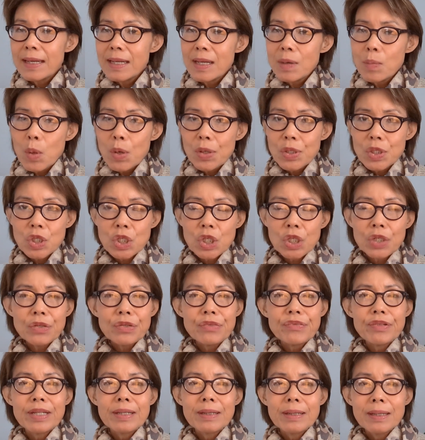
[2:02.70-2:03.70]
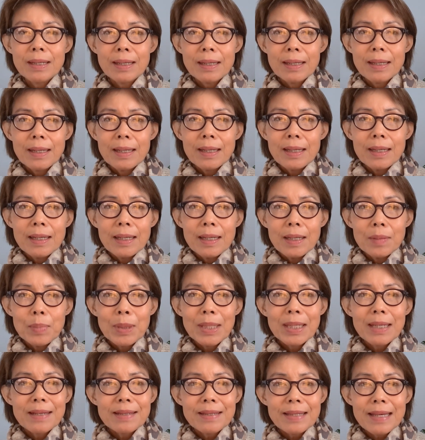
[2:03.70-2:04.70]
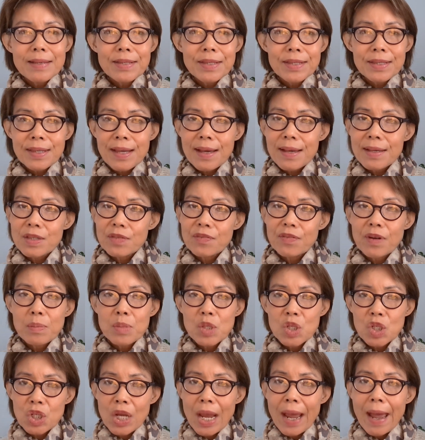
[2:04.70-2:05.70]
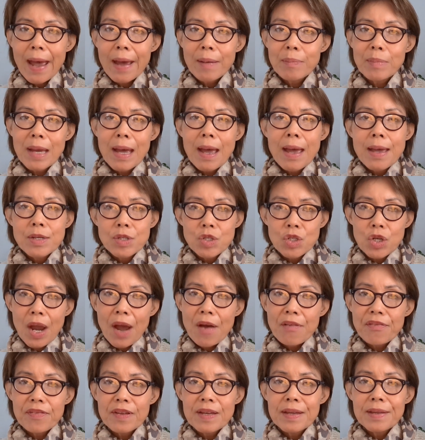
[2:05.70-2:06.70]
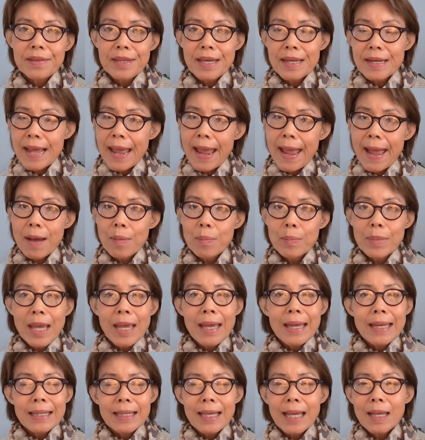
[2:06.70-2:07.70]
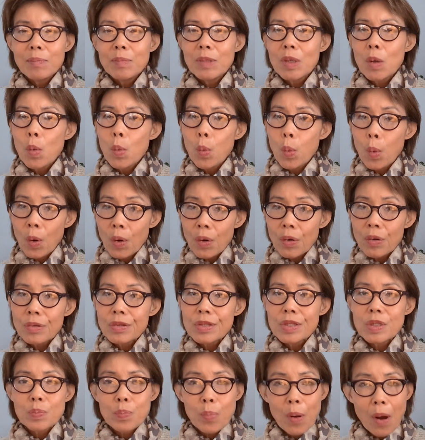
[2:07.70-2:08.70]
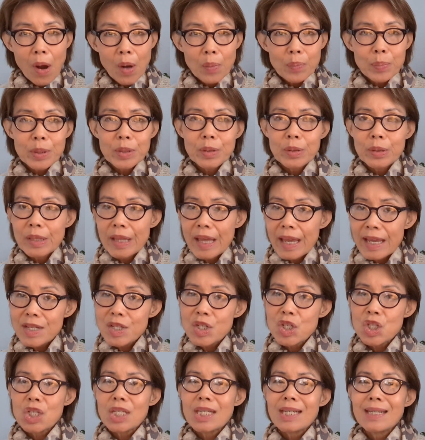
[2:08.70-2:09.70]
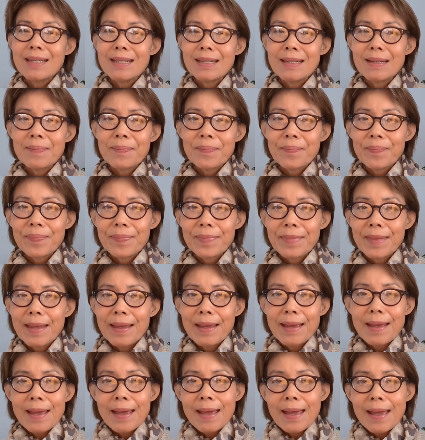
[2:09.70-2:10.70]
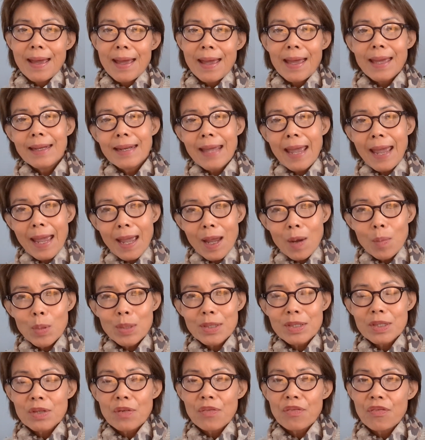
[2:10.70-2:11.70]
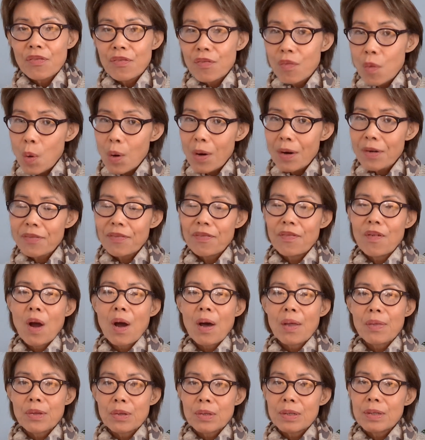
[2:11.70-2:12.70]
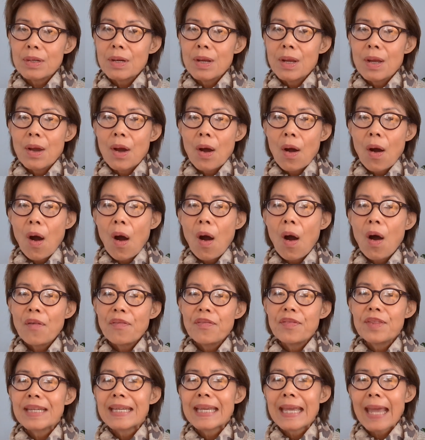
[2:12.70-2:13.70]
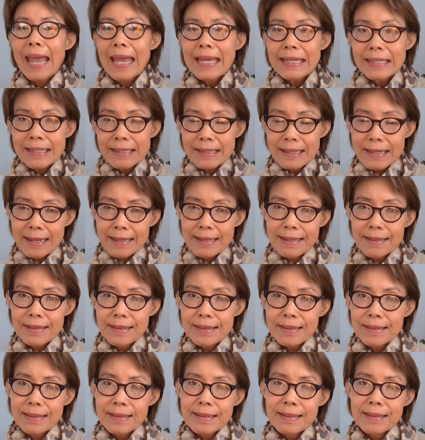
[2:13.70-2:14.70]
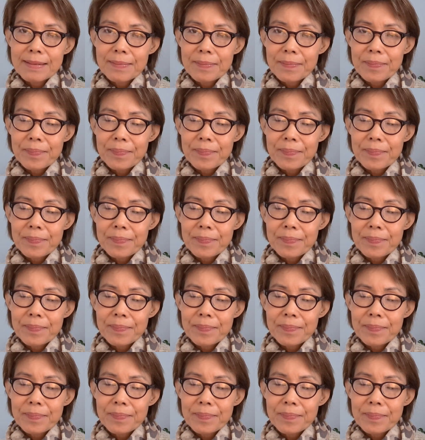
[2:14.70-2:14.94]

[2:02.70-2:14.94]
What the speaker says: any more children, because it says from Shem, Japheth, and Ham came the world's population. And Ham was the forefather of the Canaanites.